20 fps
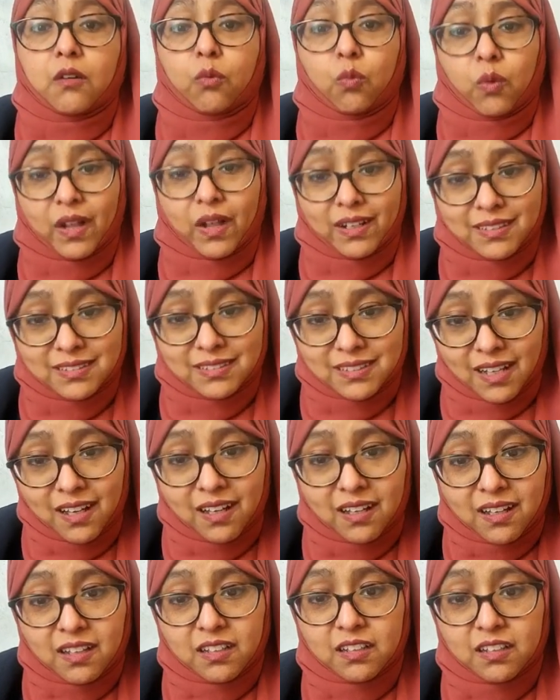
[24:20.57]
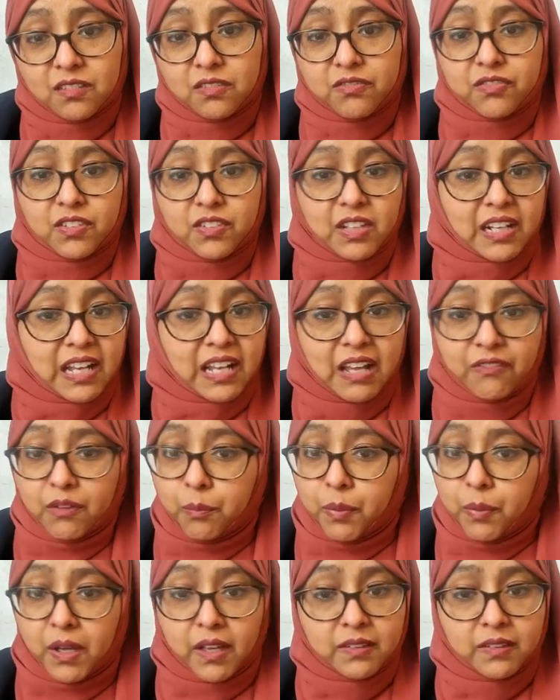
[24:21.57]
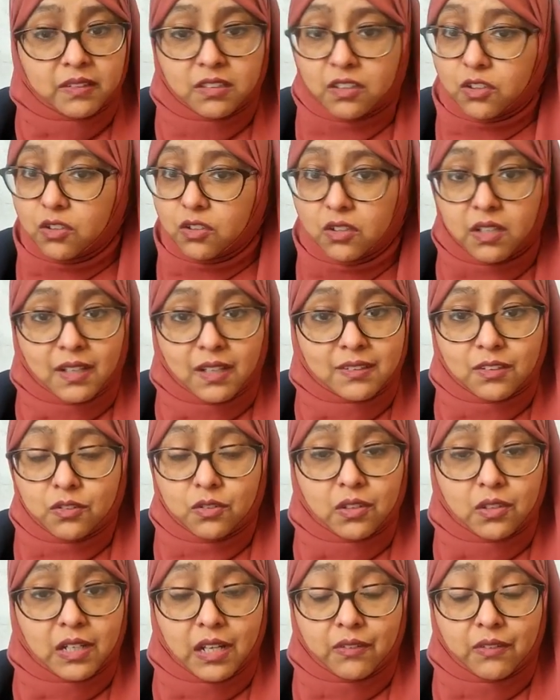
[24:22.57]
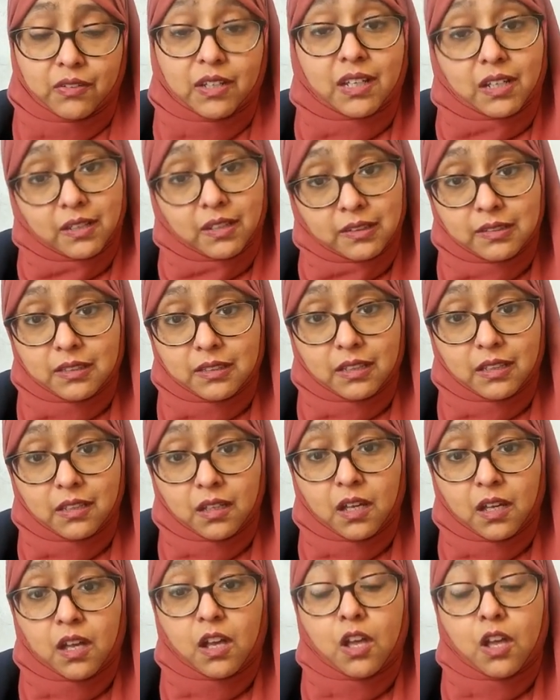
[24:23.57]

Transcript: Well done. Clever person. You guys are too clever. Can you see?